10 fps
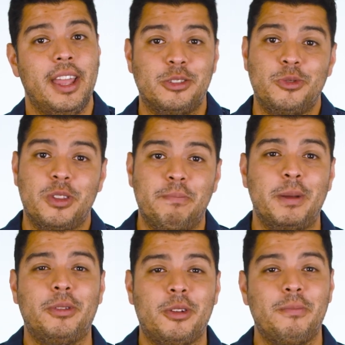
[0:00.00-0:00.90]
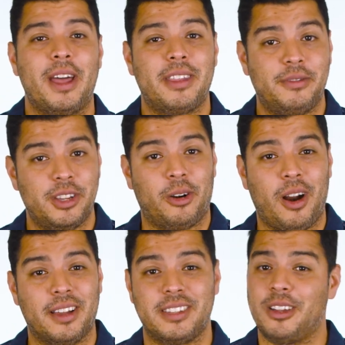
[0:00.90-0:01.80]
is through the biblical method of
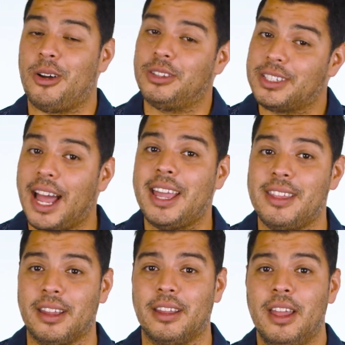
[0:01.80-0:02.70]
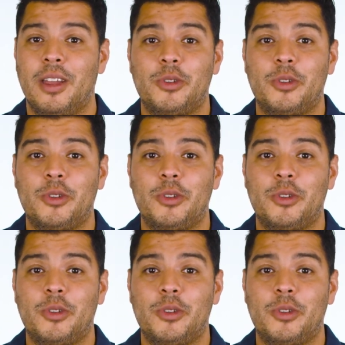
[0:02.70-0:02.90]
generosity called tithing,